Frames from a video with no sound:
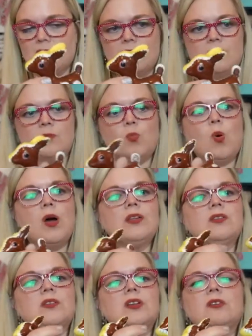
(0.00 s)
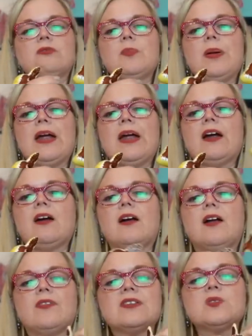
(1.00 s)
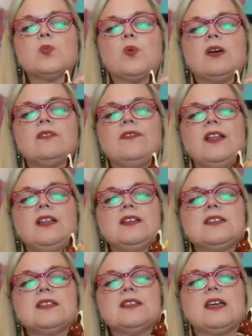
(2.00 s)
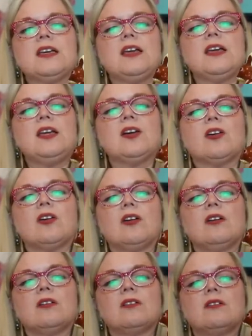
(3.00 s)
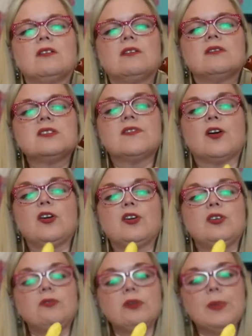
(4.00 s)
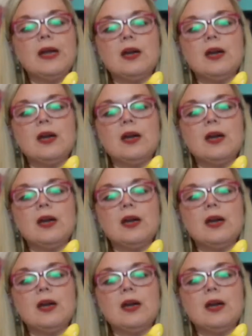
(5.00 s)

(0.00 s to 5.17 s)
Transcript: One little repair on this one fella's ear. It's a very good repair,